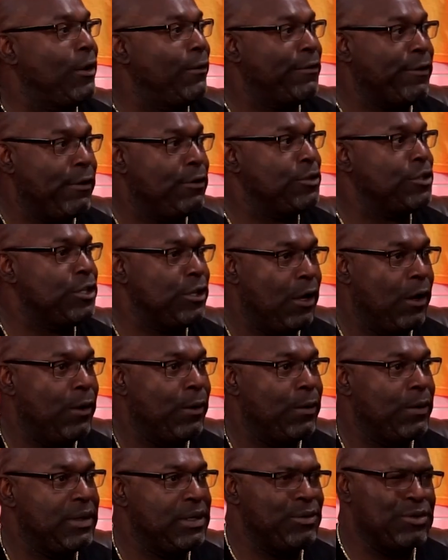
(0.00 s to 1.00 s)
first
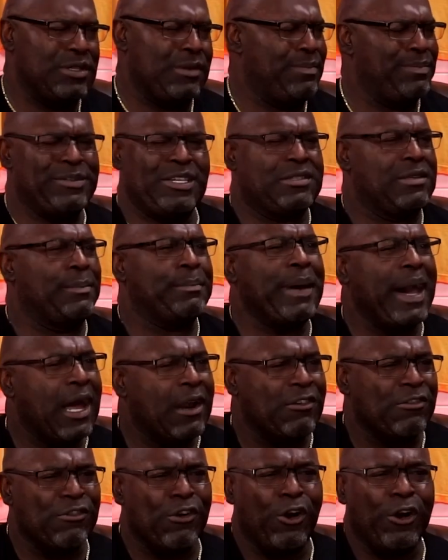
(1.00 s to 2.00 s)
show. He was just a
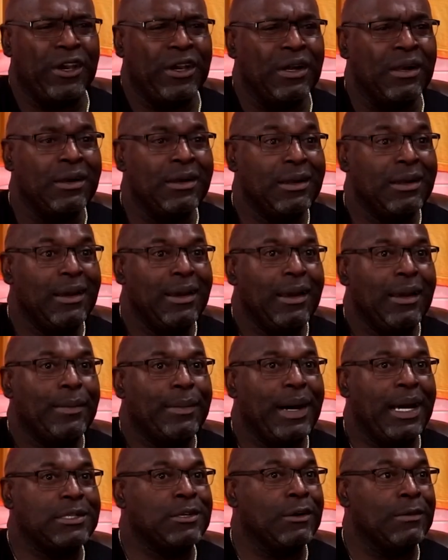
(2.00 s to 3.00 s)
battle royal.
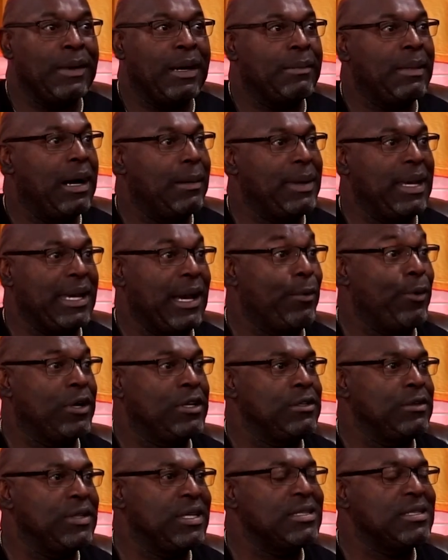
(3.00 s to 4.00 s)
But I told my mom, like, I
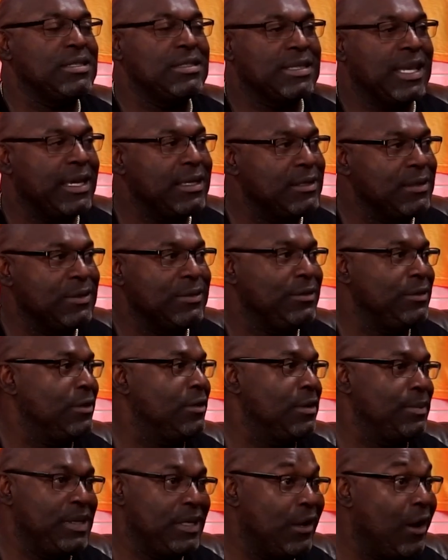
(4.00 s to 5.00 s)
want to do this. She's like, dude, you're
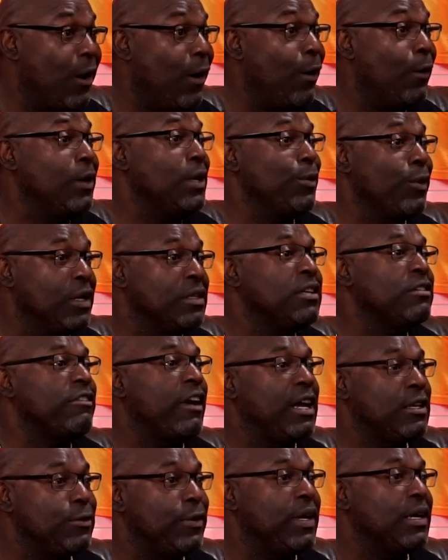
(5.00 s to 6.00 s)
going to be the only one to
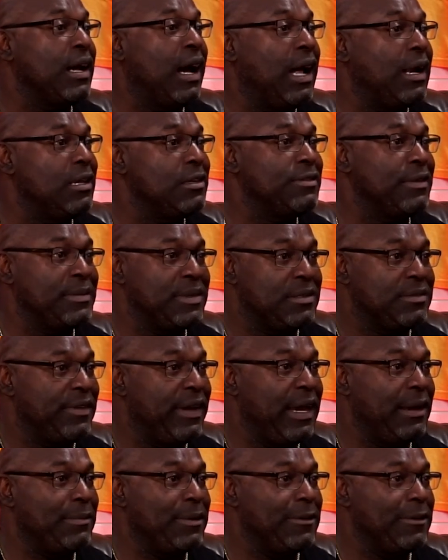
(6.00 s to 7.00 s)
graduate college from this family.